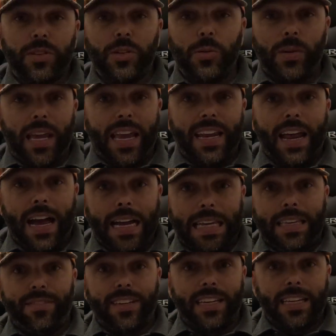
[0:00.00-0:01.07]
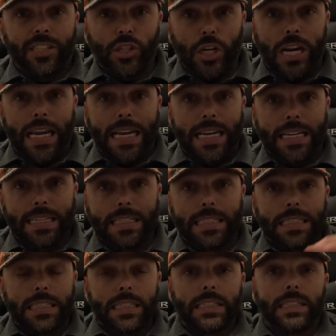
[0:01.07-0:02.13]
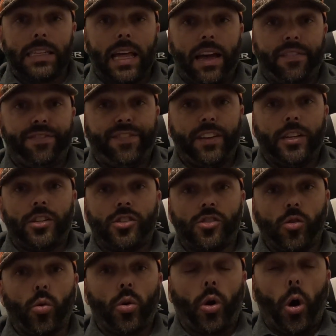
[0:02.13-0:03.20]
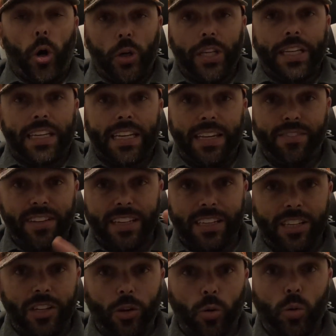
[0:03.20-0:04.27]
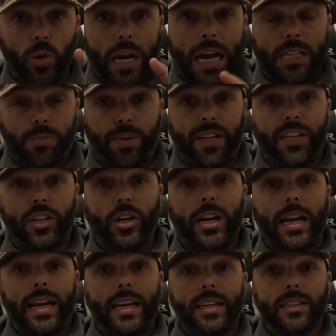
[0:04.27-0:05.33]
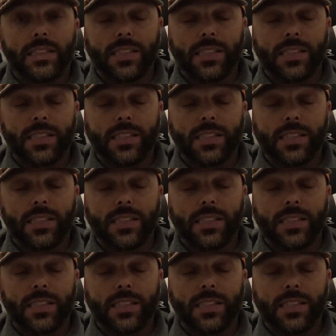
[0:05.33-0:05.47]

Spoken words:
you cannot even get your hand on that fish, or hardly can even, grasp it in your hand.